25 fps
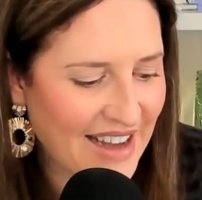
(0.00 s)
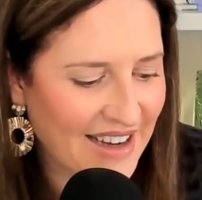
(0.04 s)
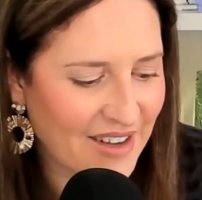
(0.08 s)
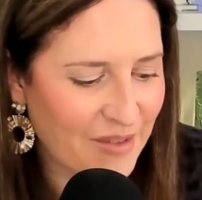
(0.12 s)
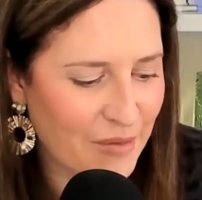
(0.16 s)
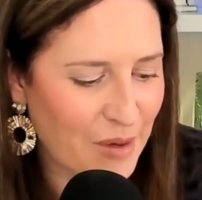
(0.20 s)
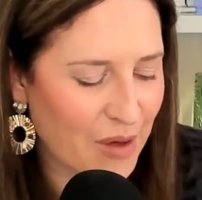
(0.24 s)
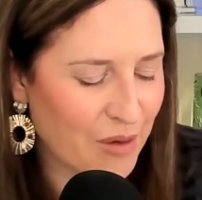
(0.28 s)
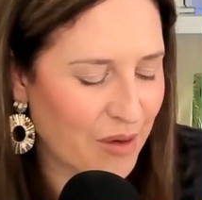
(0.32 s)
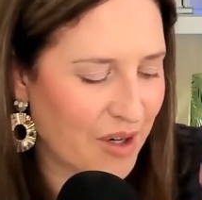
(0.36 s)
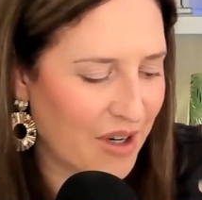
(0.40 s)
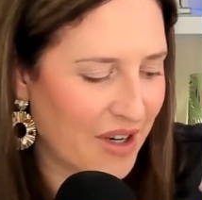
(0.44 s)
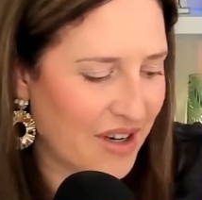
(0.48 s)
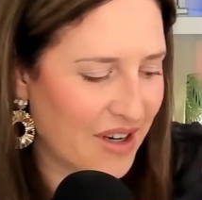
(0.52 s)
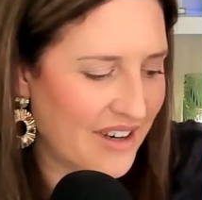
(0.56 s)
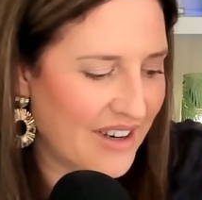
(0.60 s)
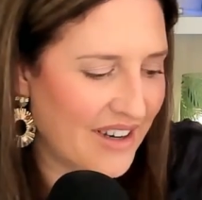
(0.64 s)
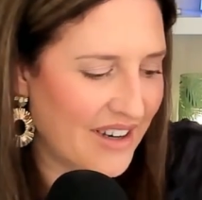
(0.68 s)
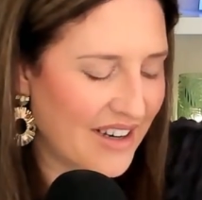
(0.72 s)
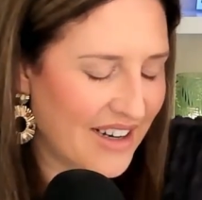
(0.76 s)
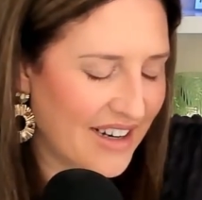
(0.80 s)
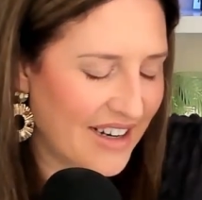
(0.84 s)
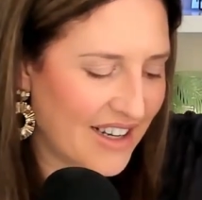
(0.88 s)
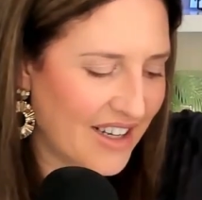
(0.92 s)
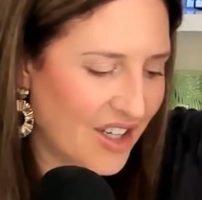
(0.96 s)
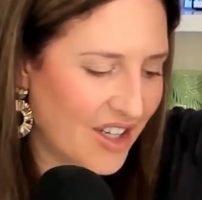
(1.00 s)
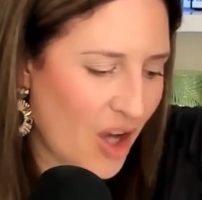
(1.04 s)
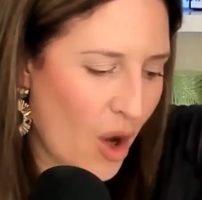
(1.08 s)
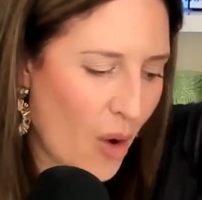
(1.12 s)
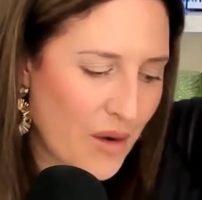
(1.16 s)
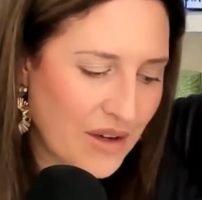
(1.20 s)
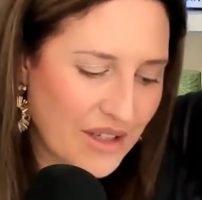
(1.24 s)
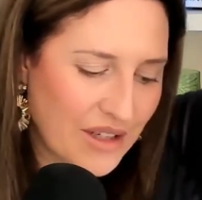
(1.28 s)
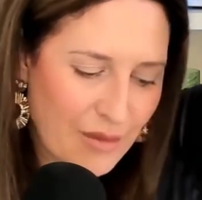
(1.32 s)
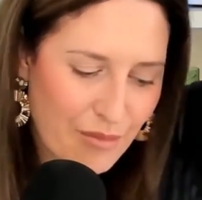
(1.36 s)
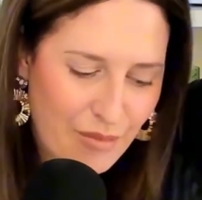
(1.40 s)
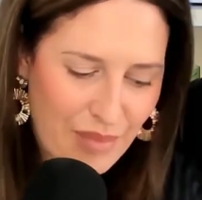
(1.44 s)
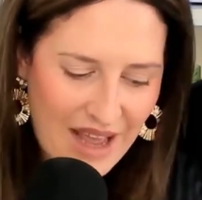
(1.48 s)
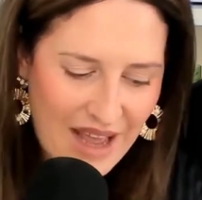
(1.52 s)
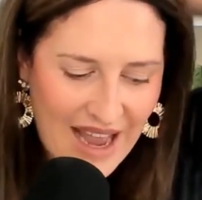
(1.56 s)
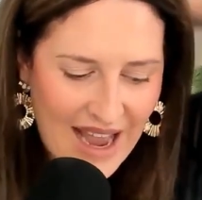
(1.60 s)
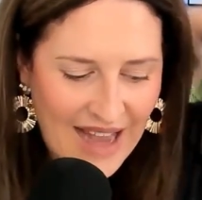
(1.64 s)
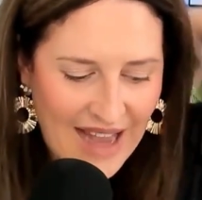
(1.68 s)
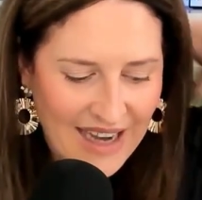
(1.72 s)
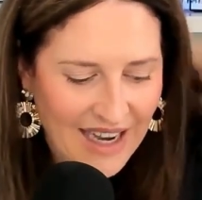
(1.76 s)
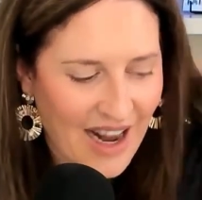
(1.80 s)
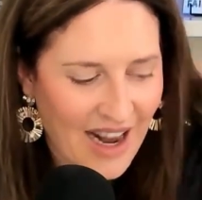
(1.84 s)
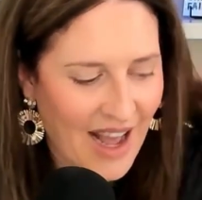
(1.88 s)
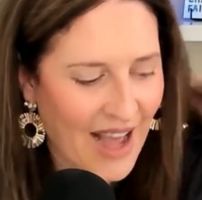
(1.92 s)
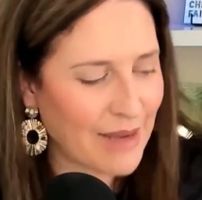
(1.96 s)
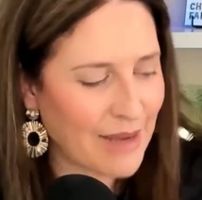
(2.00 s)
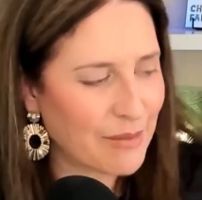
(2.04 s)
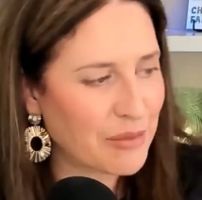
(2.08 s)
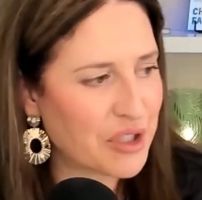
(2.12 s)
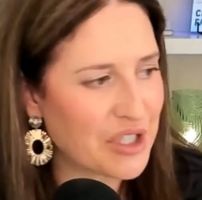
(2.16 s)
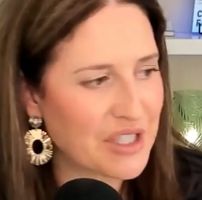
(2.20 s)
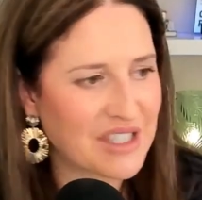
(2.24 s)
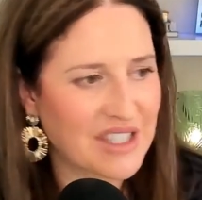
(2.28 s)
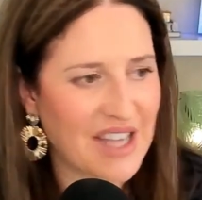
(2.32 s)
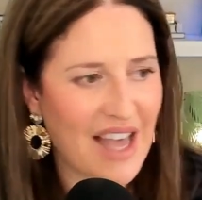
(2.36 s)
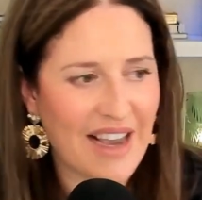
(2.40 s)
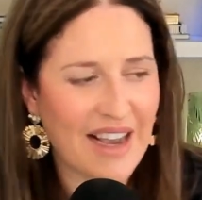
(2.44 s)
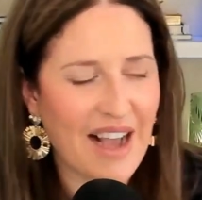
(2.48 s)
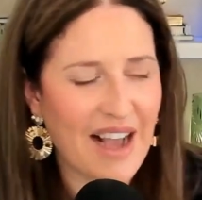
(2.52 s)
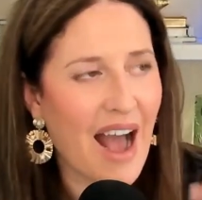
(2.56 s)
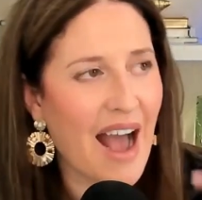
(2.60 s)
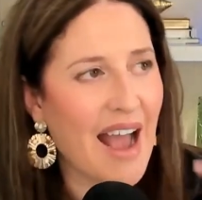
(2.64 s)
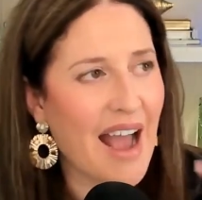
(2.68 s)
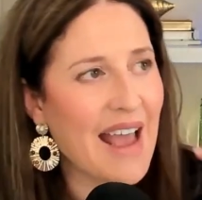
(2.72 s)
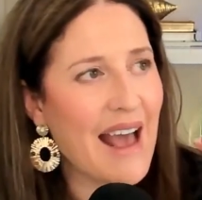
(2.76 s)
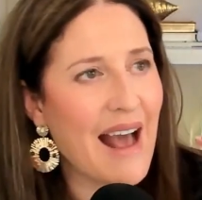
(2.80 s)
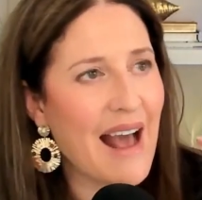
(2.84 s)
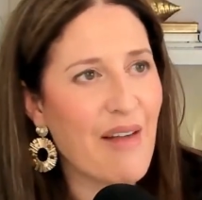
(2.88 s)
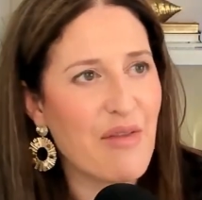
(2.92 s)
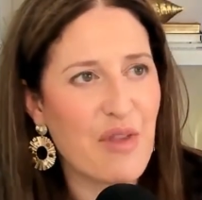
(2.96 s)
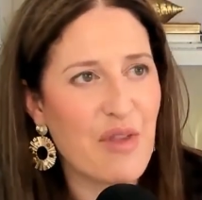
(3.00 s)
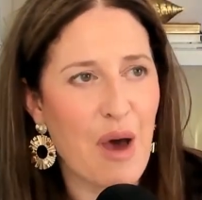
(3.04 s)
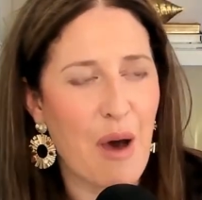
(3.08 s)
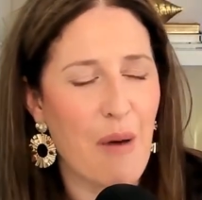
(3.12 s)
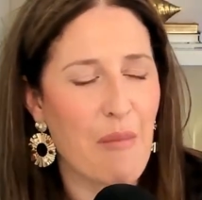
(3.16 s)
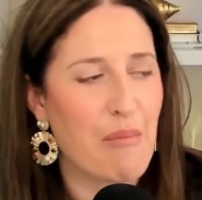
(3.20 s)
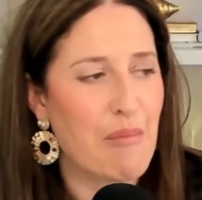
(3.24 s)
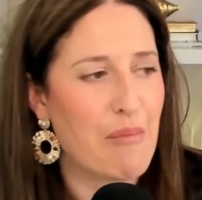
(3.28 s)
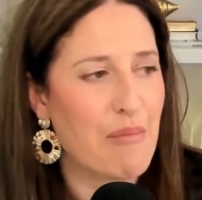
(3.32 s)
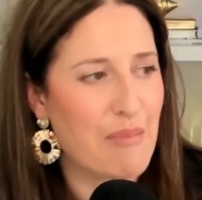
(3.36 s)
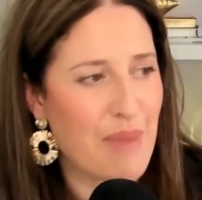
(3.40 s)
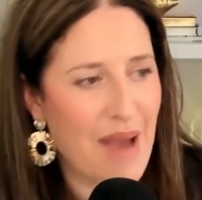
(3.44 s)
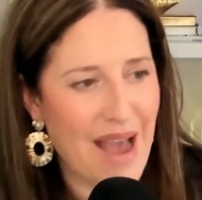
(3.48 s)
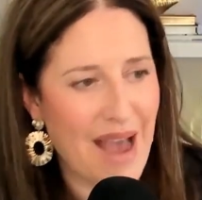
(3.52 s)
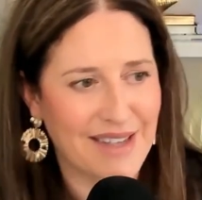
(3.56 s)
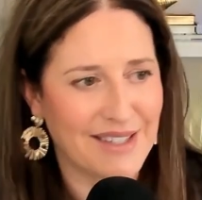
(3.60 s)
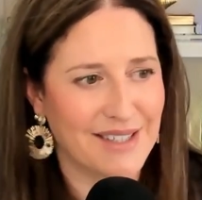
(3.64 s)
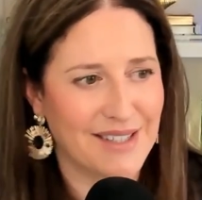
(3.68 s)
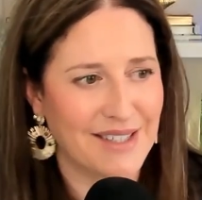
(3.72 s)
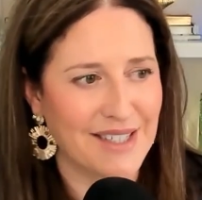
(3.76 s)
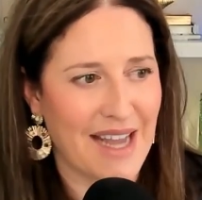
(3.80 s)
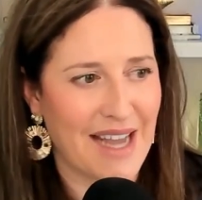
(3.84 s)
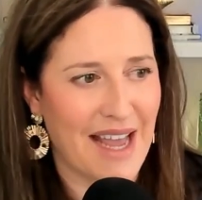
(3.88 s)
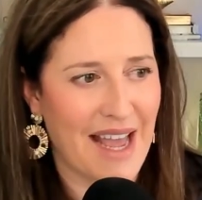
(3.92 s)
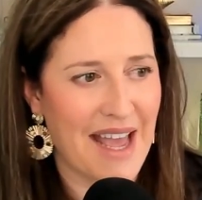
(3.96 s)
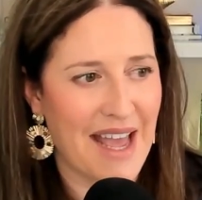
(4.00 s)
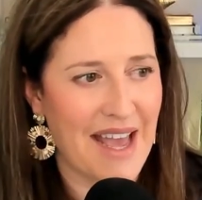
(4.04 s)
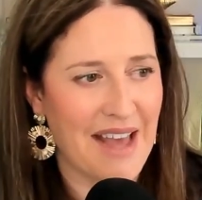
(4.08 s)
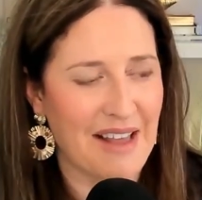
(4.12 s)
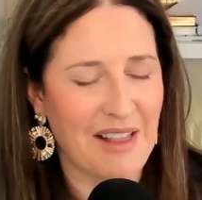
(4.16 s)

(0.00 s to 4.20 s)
we were going to bed and I am just like, I had the best day.